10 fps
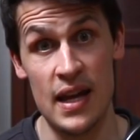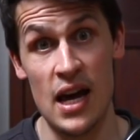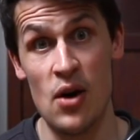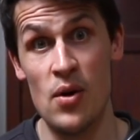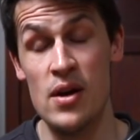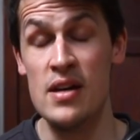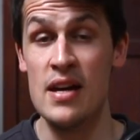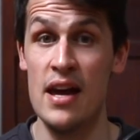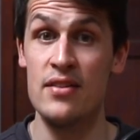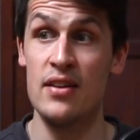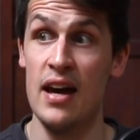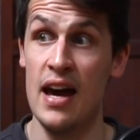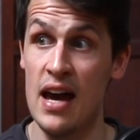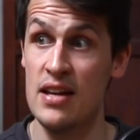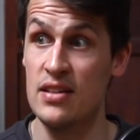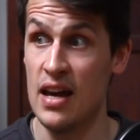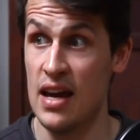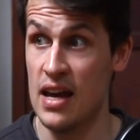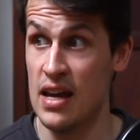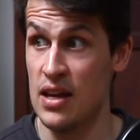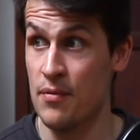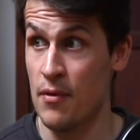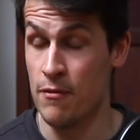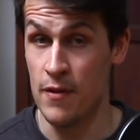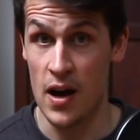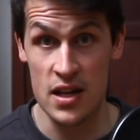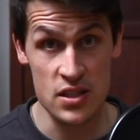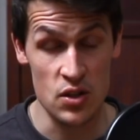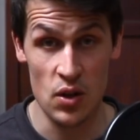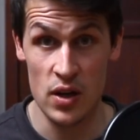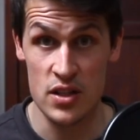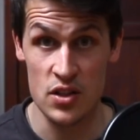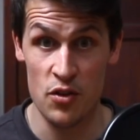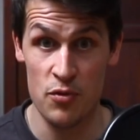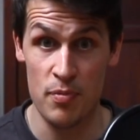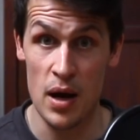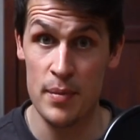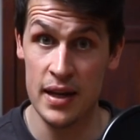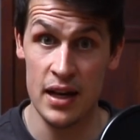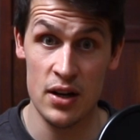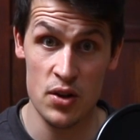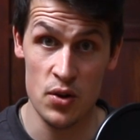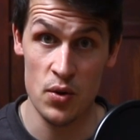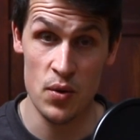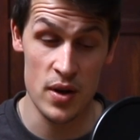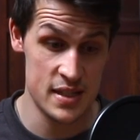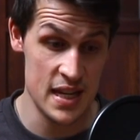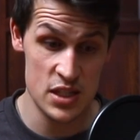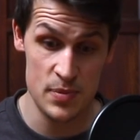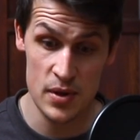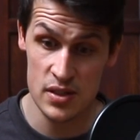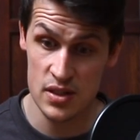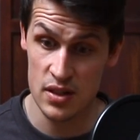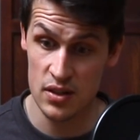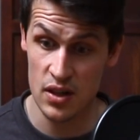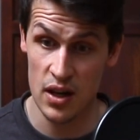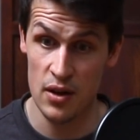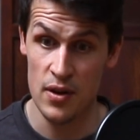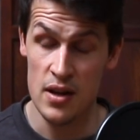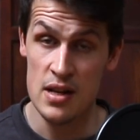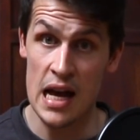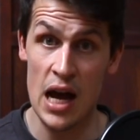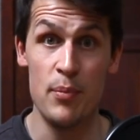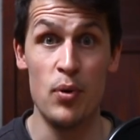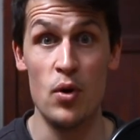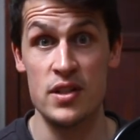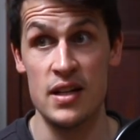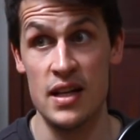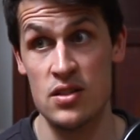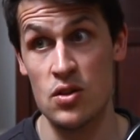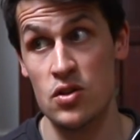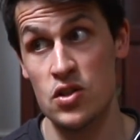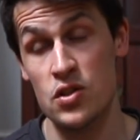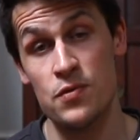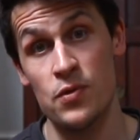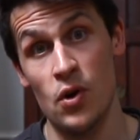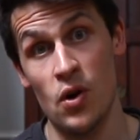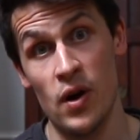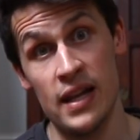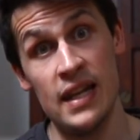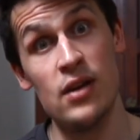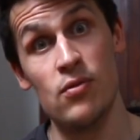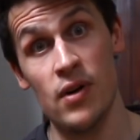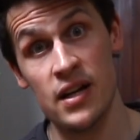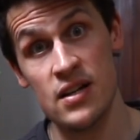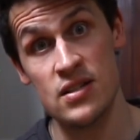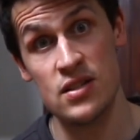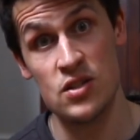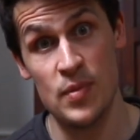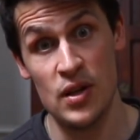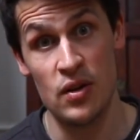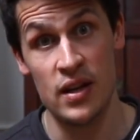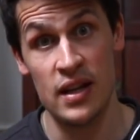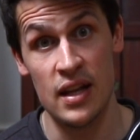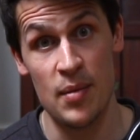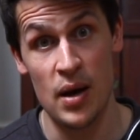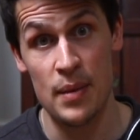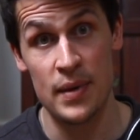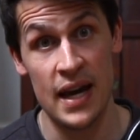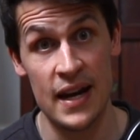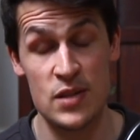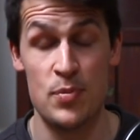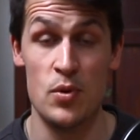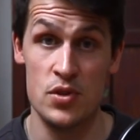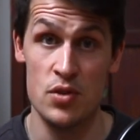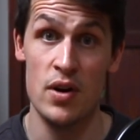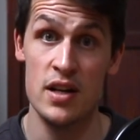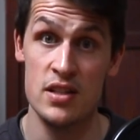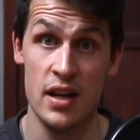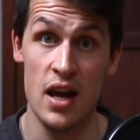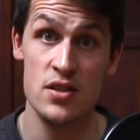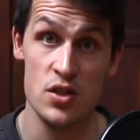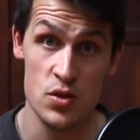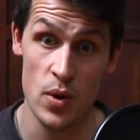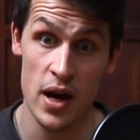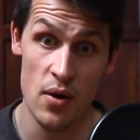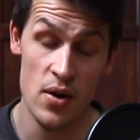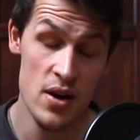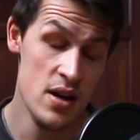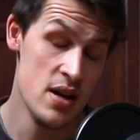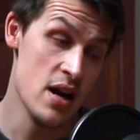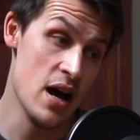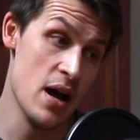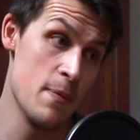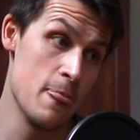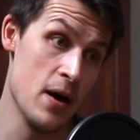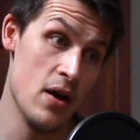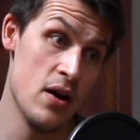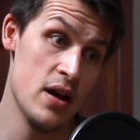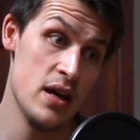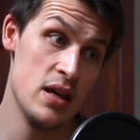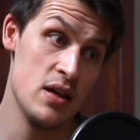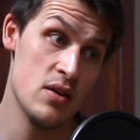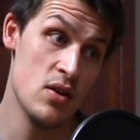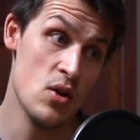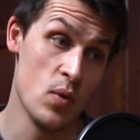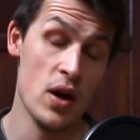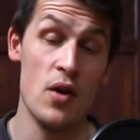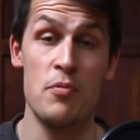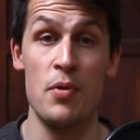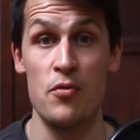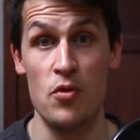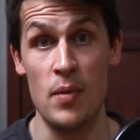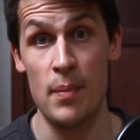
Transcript: now. Edgar had a vast knowledge of biomechanical assessments and kind of how important it is not just for elite runners to be looking at their biomechanics, but also runners like us as well. When I was put through my